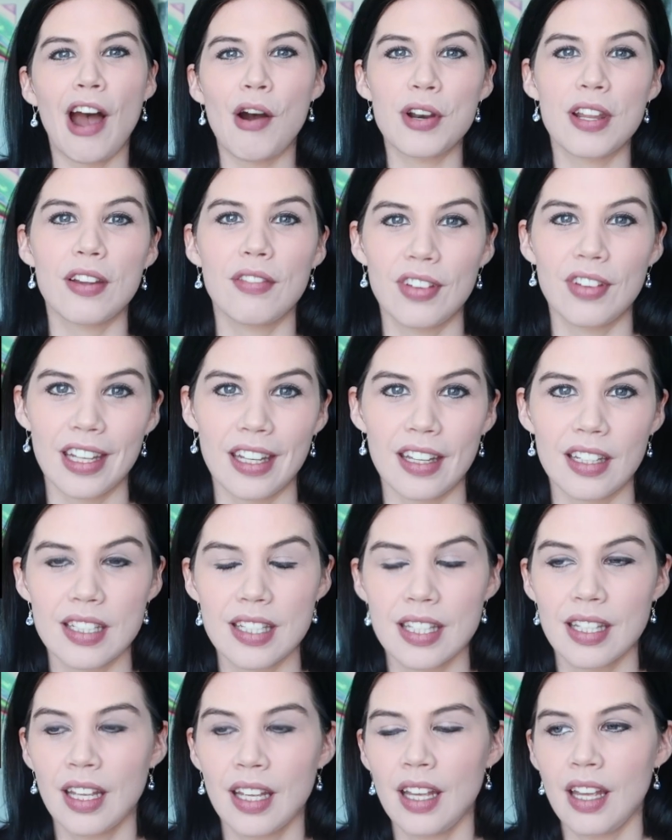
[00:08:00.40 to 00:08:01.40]
out of
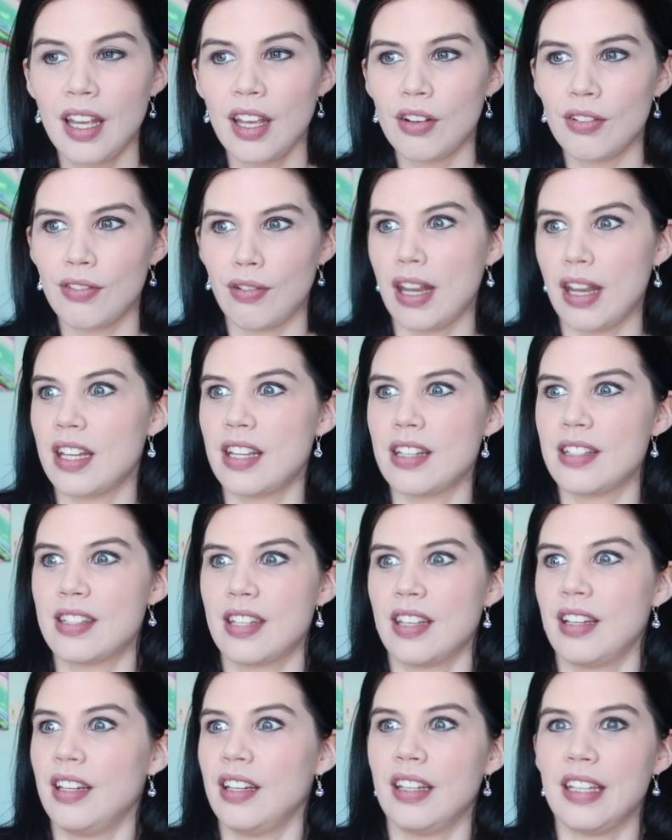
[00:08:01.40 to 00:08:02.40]
it, ready
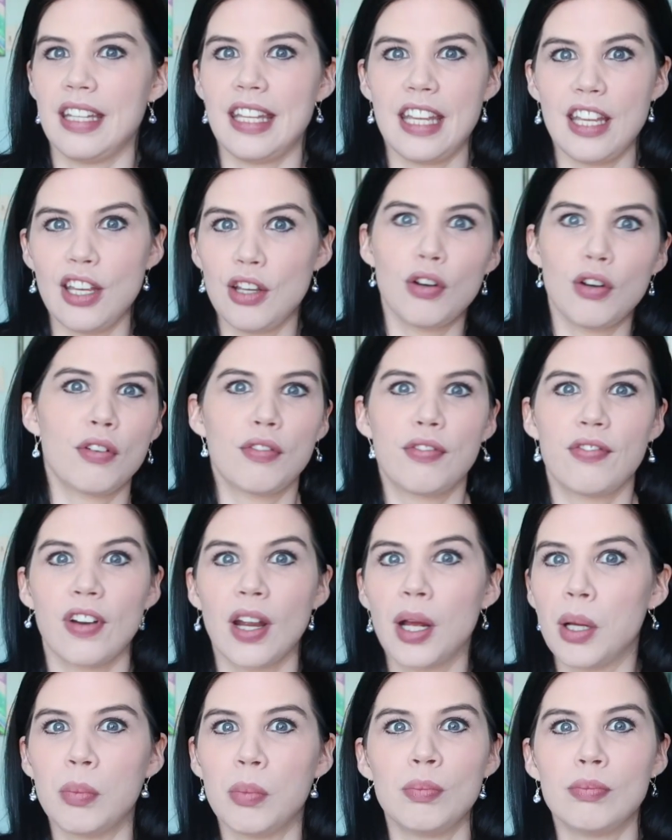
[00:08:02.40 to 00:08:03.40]
to heal
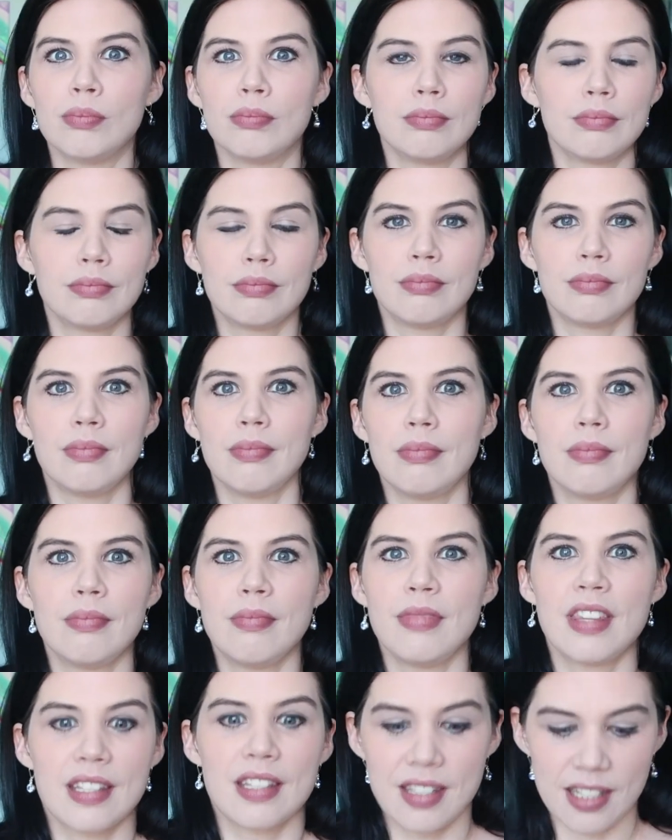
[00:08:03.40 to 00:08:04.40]
from
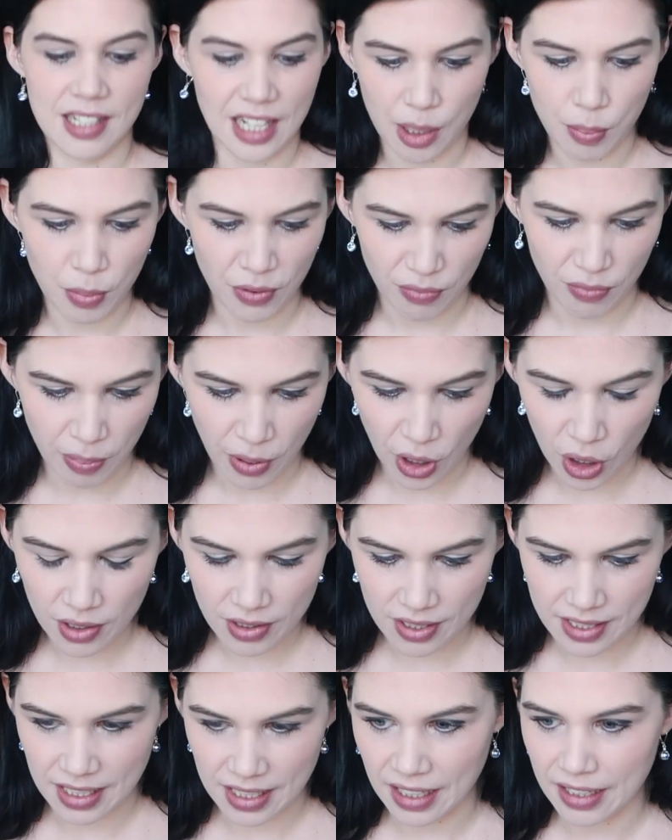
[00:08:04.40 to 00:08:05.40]
this type of
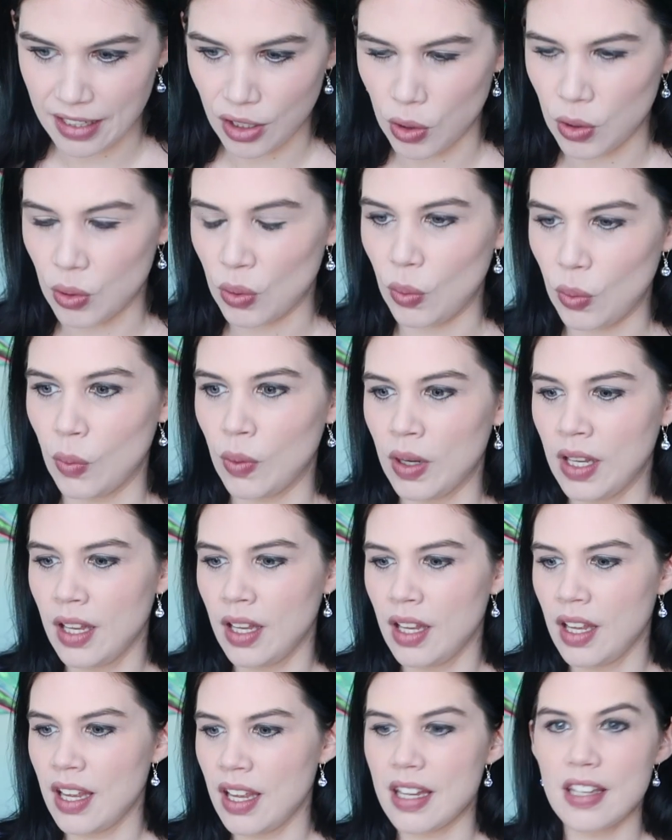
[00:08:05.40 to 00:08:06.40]
person who
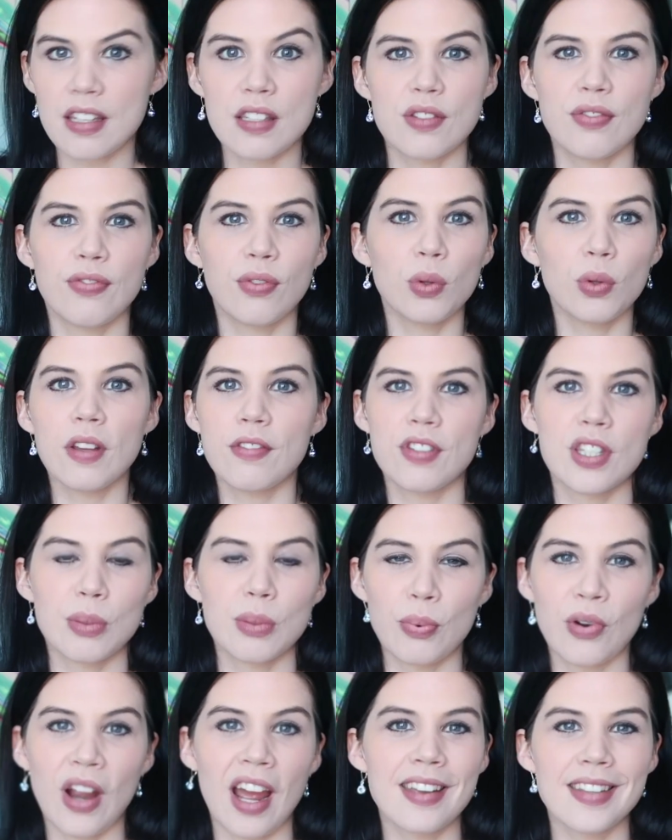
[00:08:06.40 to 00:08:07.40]
is full of
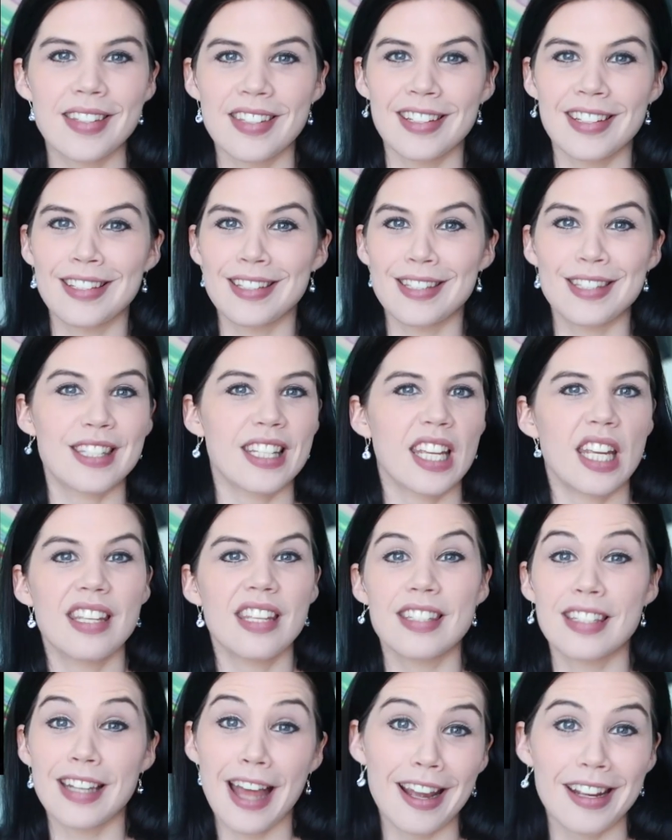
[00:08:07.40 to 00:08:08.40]
surprises.
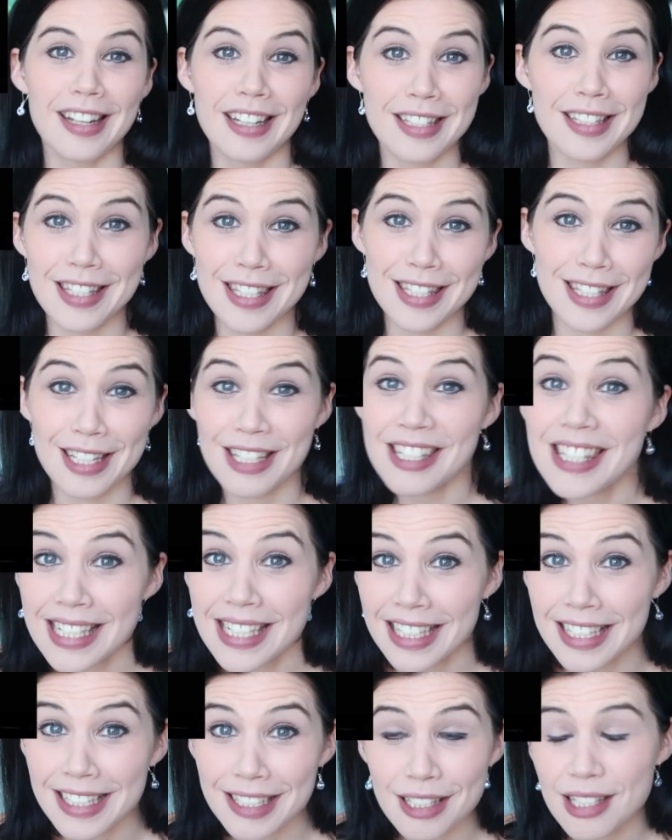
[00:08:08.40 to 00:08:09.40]
He's not
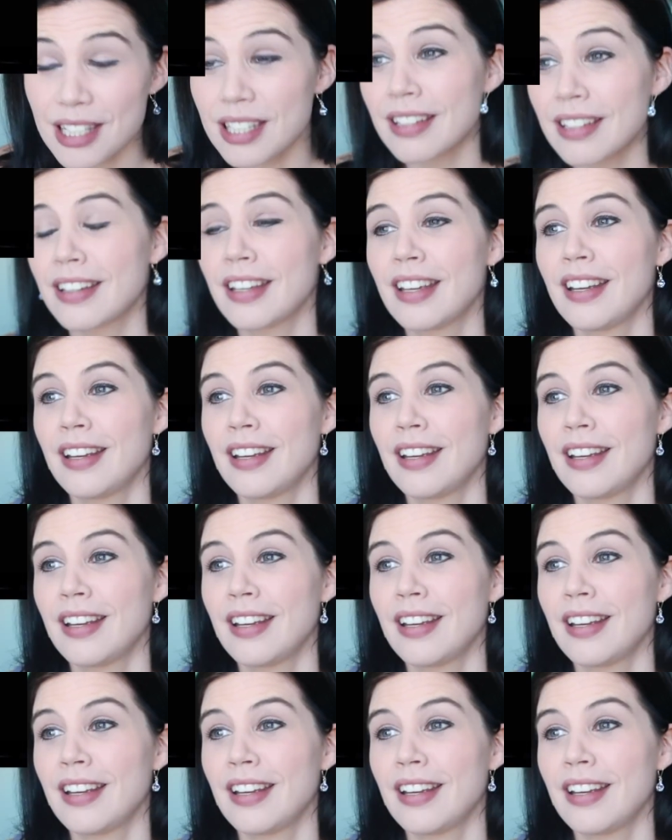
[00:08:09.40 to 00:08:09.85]
consistent.